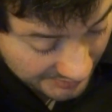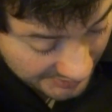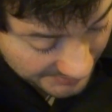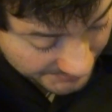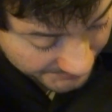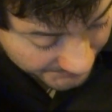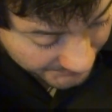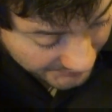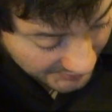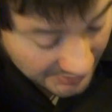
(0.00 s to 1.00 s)
will be,
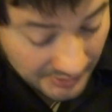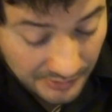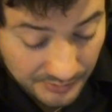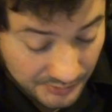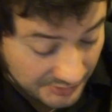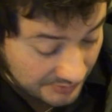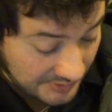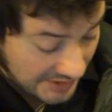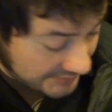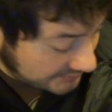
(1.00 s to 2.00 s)
this
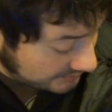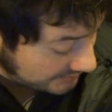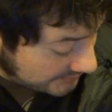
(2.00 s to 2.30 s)
will last. This will